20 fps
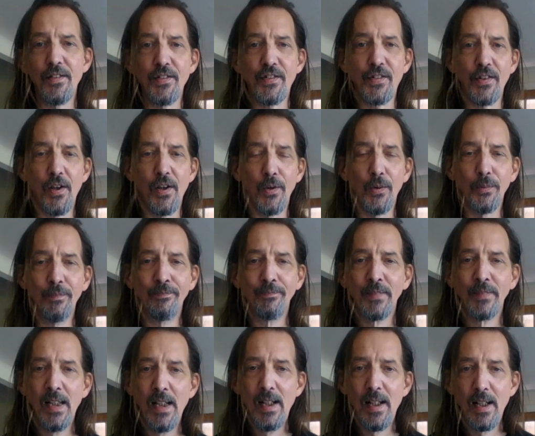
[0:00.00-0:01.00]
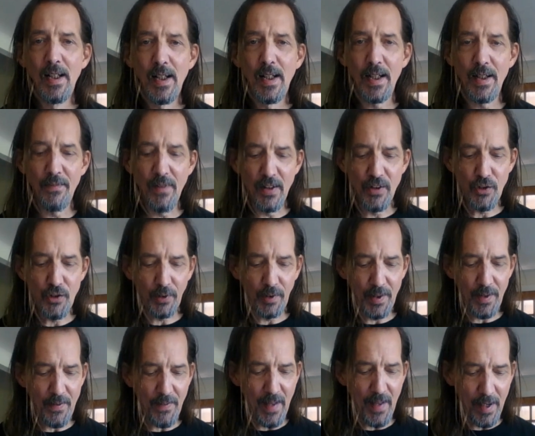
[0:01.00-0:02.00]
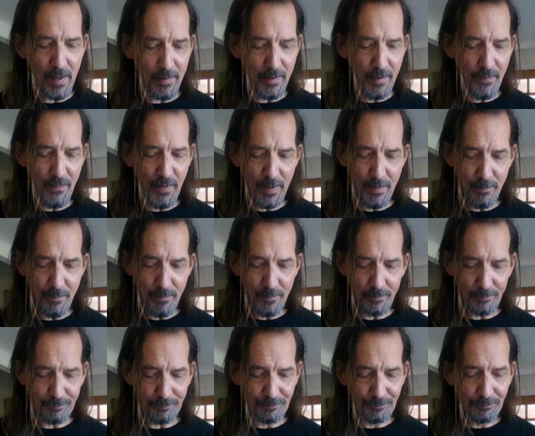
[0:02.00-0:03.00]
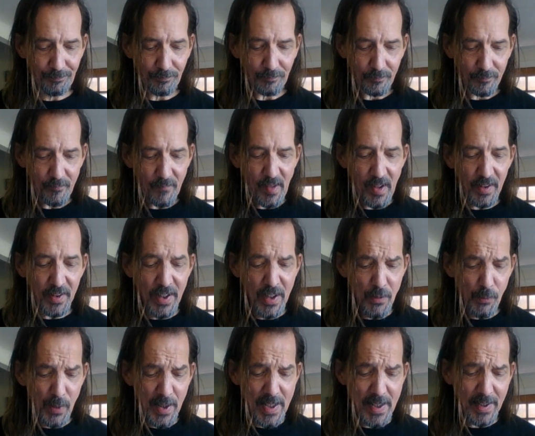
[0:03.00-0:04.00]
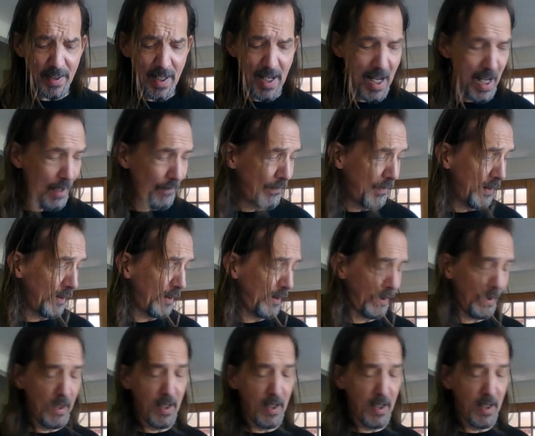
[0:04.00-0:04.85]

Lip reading: So eventually that event can wreak havoc